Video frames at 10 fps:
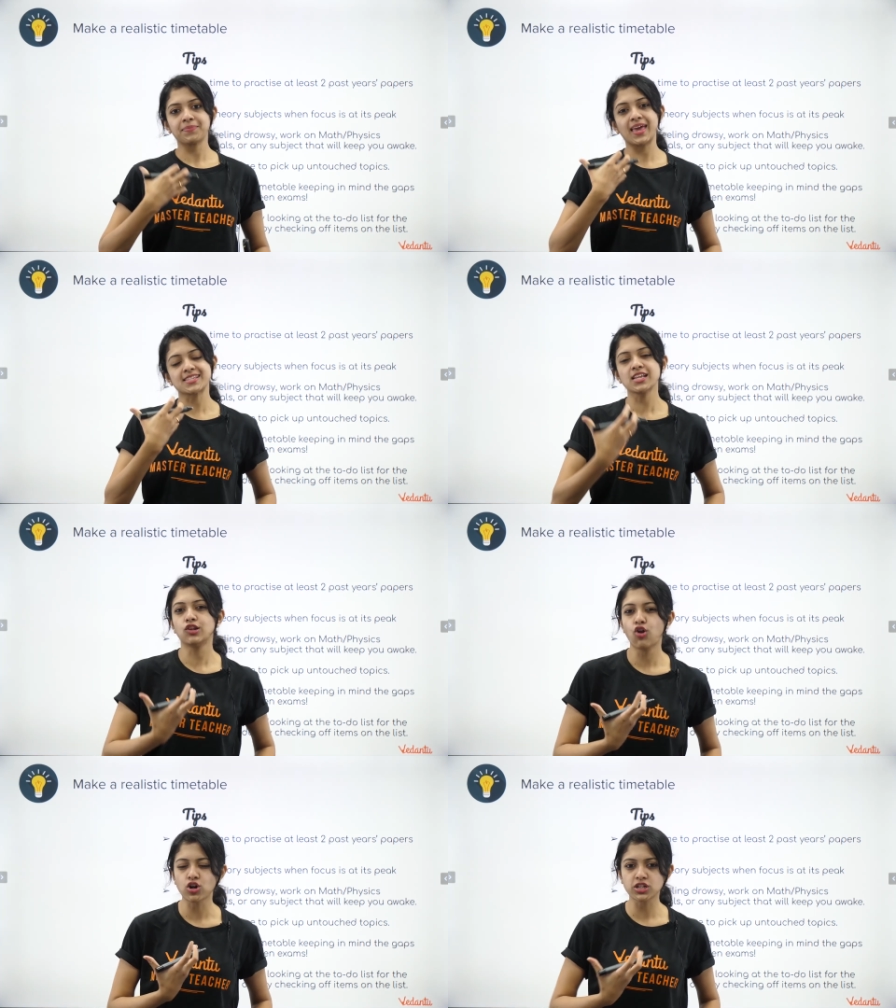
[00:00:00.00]
get a
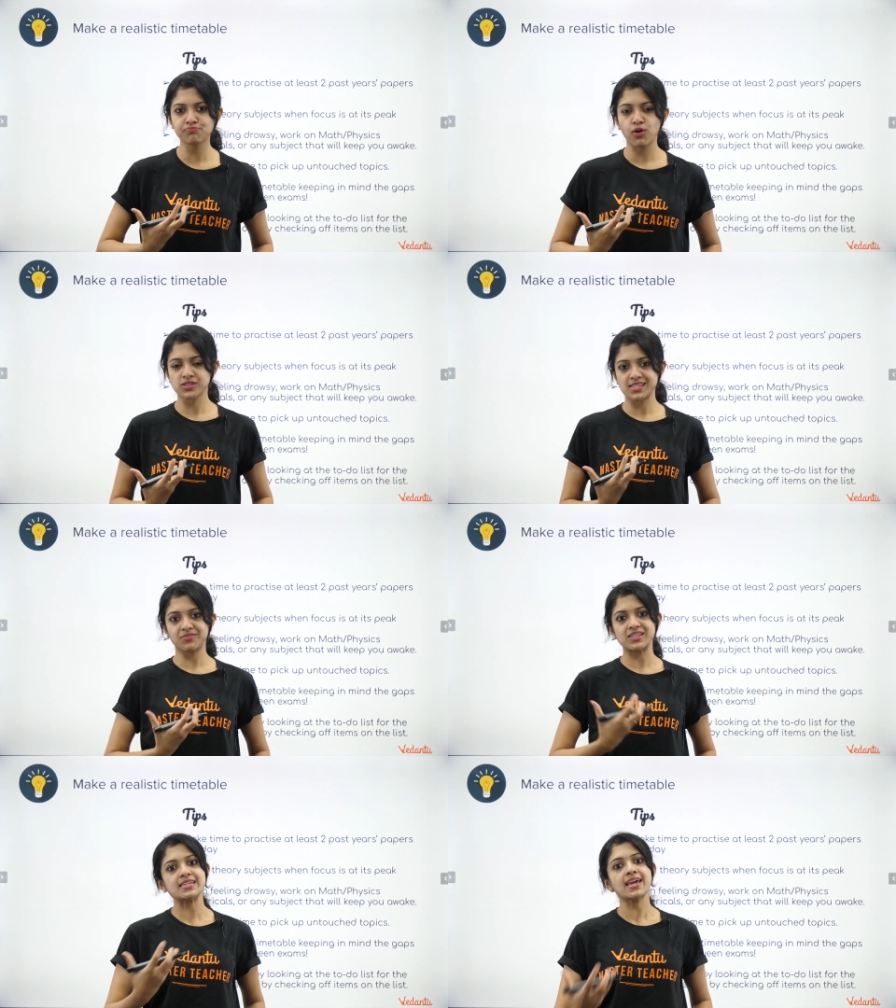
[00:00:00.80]
lot of
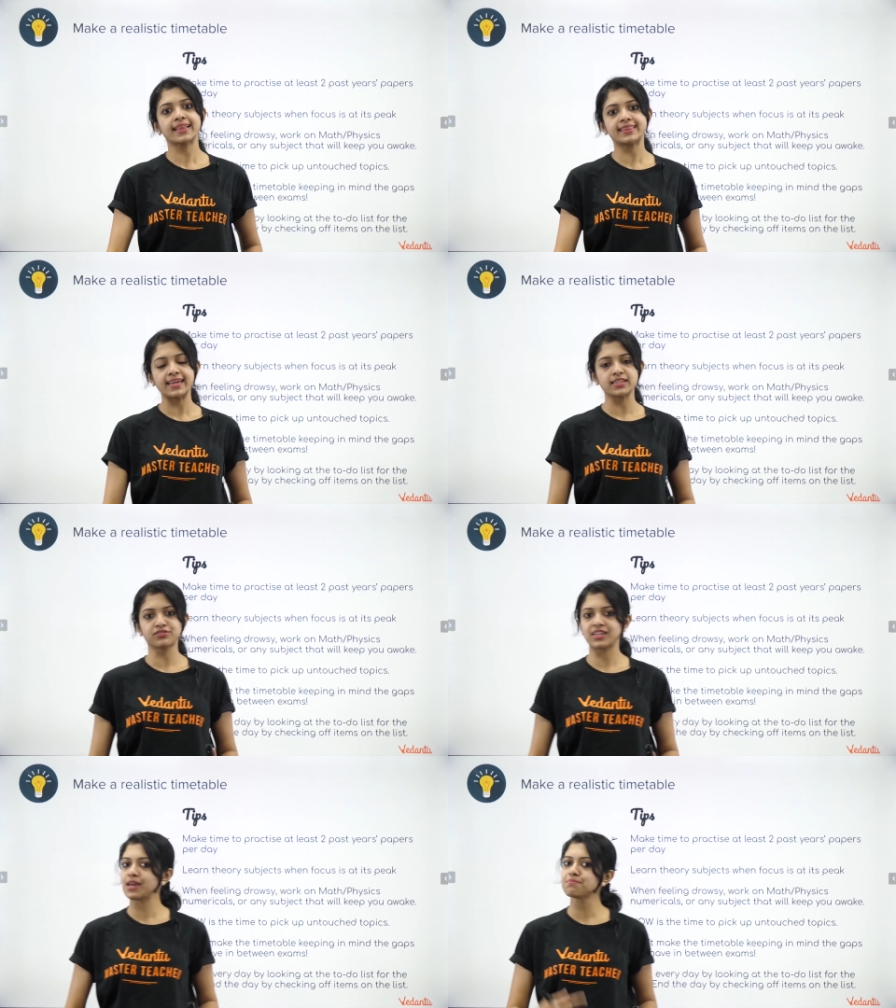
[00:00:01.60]
positivity at the end
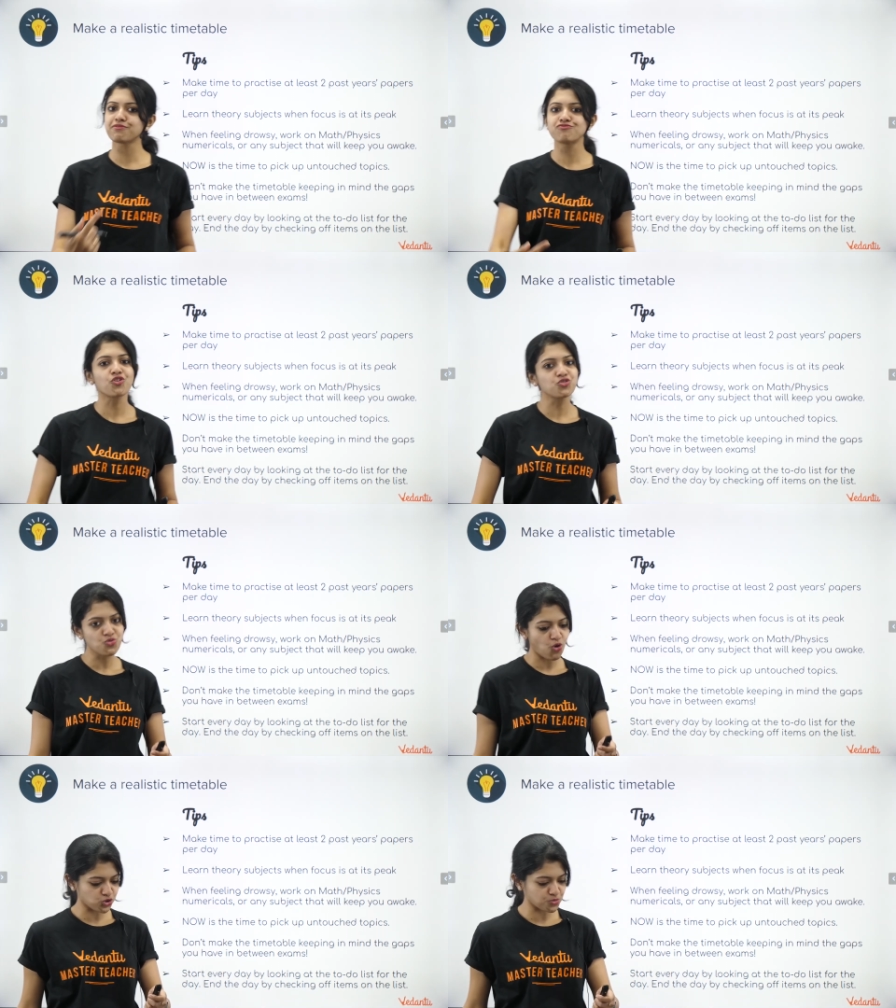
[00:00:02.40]
of the day before
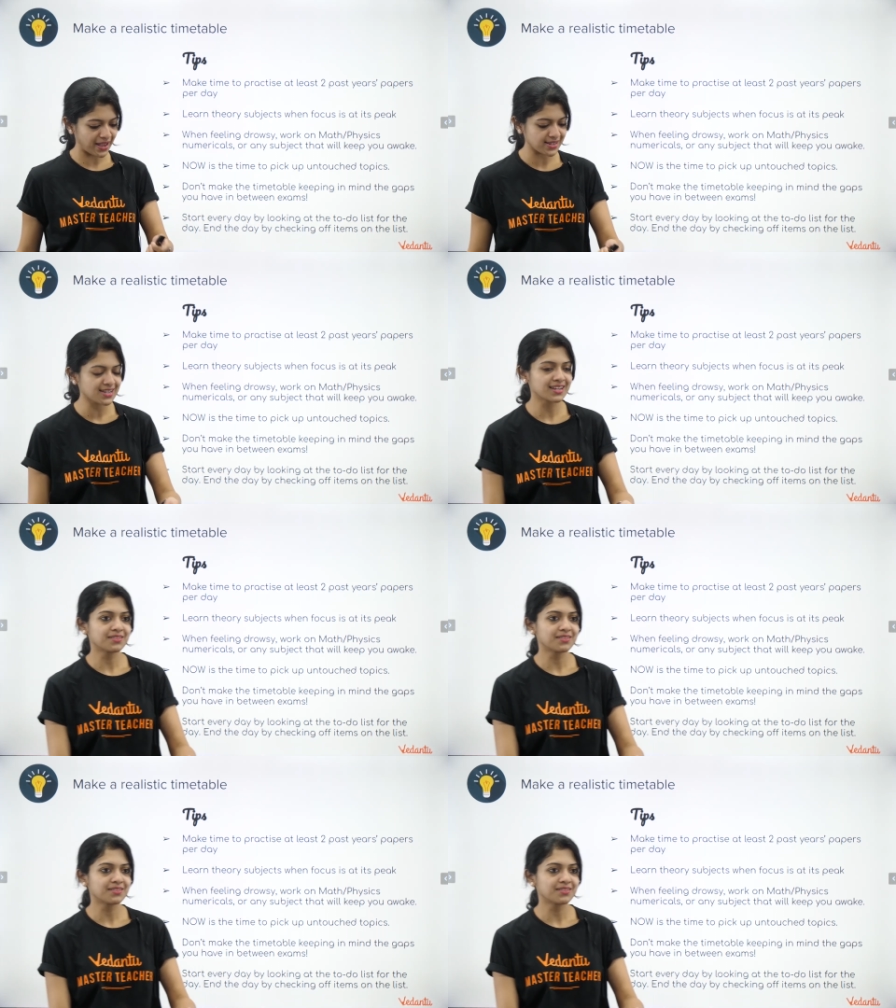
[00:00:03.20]
you go to bed.